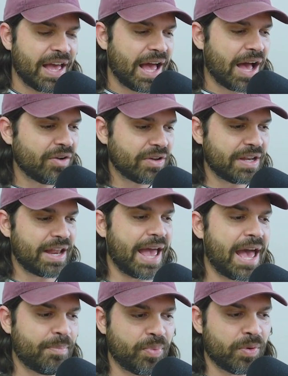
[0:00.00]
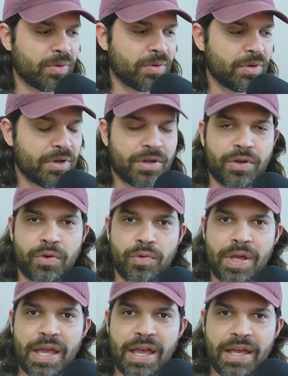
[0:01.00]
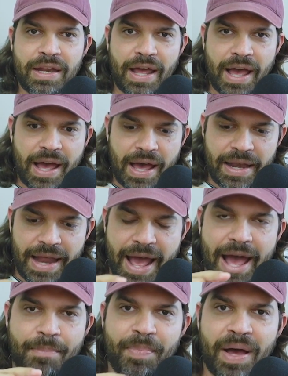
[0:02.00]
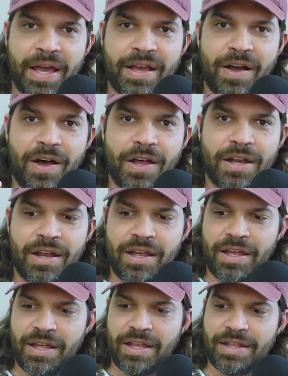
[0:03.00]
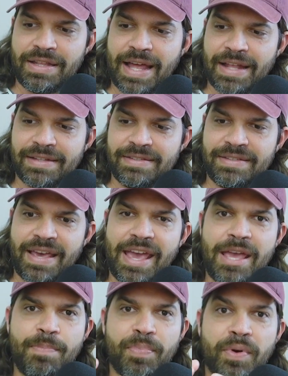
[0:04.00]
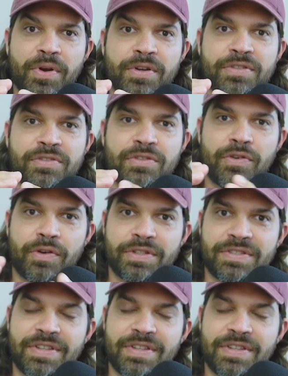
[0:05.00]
how can Apple create an app icon that tapers towards the